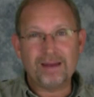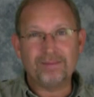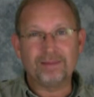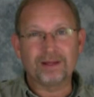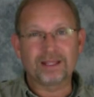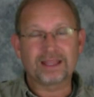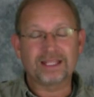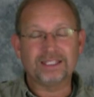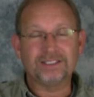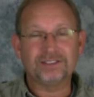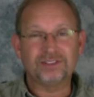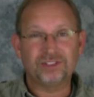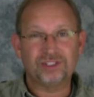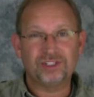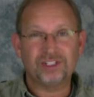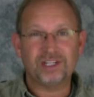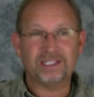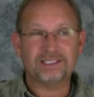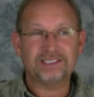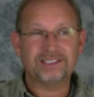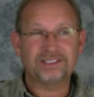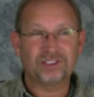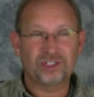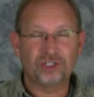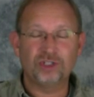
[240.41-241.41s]
mammoth is
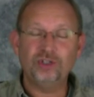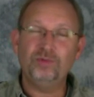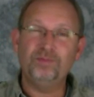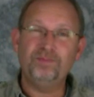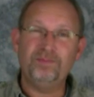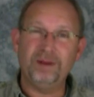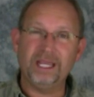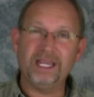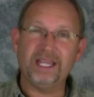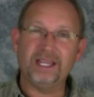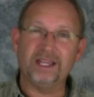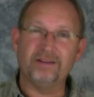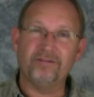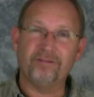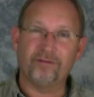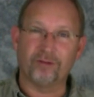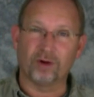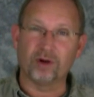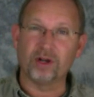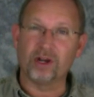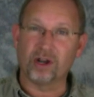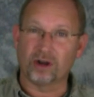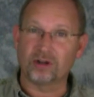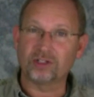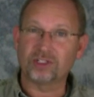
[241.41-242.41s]
just too big
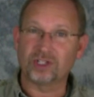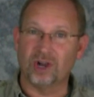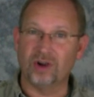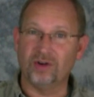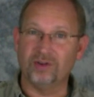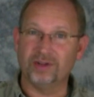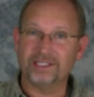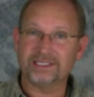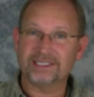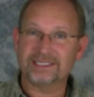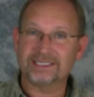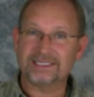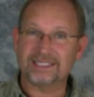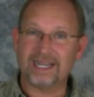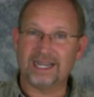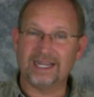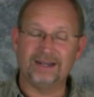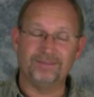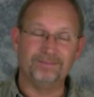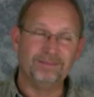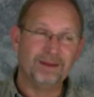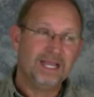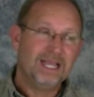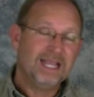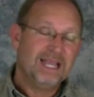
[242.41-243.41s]
for an Arctotis.
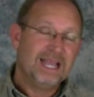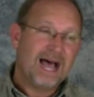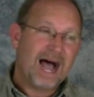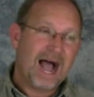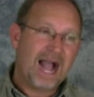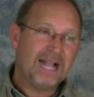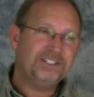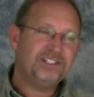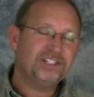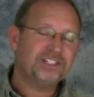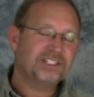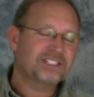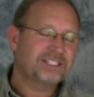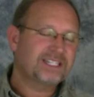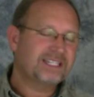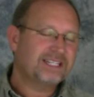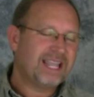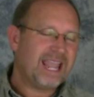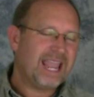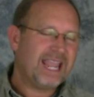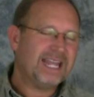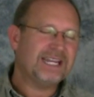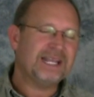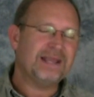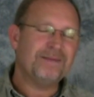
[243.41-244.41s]
I just
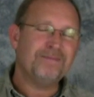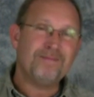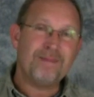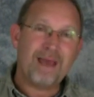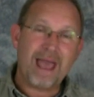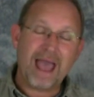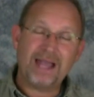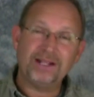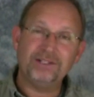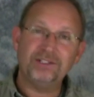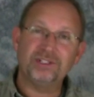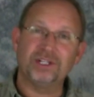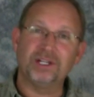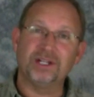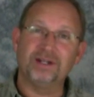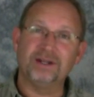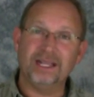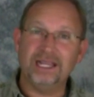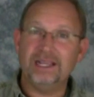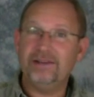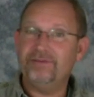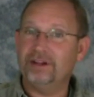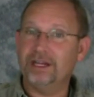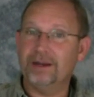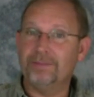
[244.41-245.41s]
can't imagine
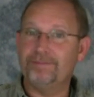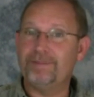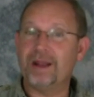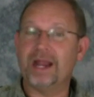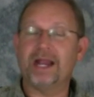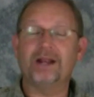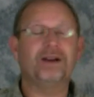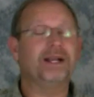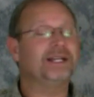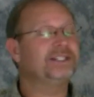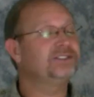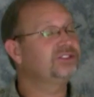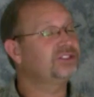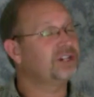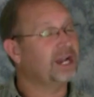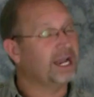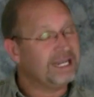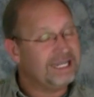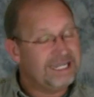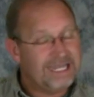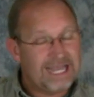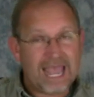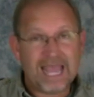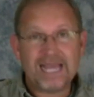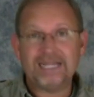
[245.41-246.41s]
even a bear as
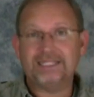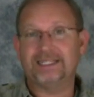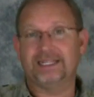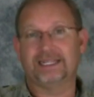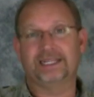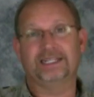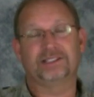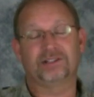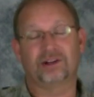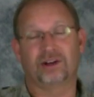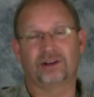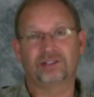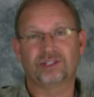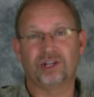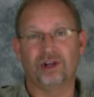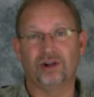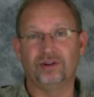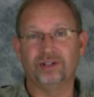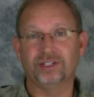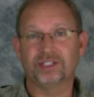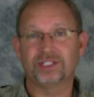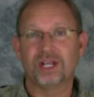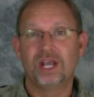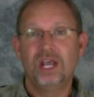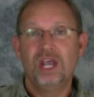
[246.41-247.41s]
gigantic as
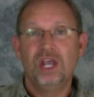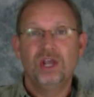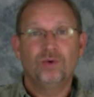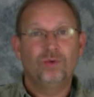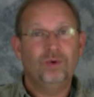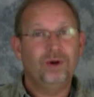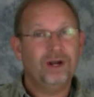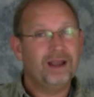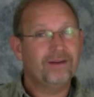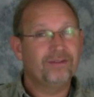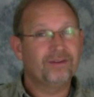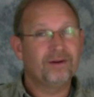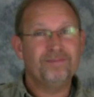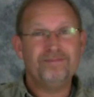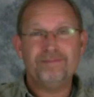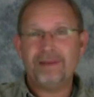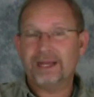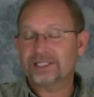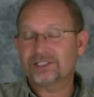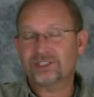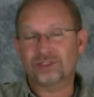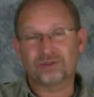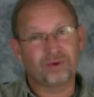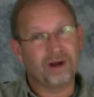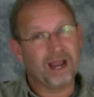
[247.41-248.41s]
Arctotis would ever
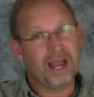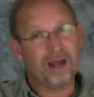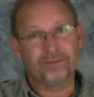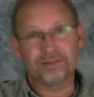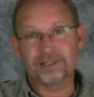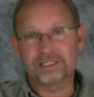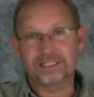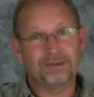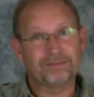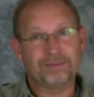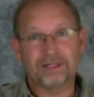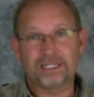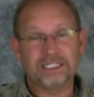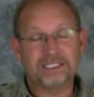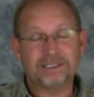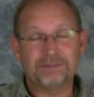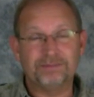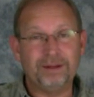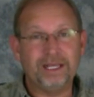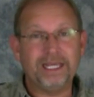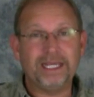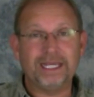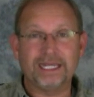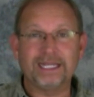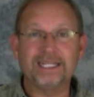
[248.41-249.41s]
mess around with something as
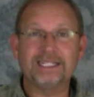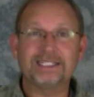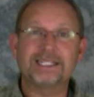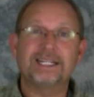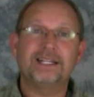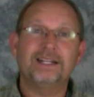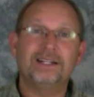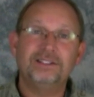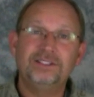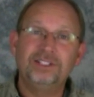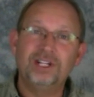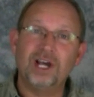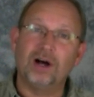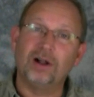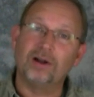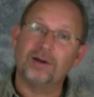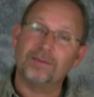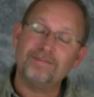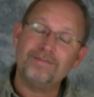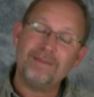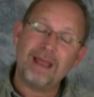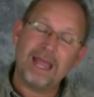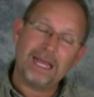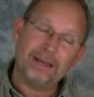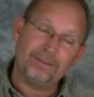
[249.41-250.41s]
big as an
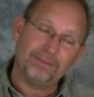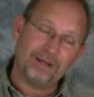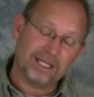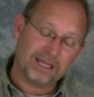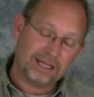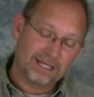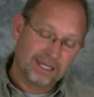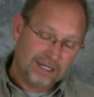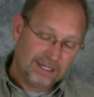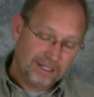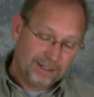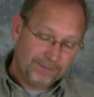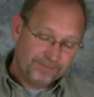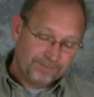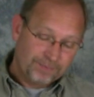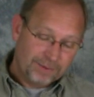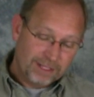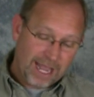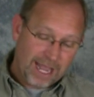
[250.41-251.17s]
adult mammoth.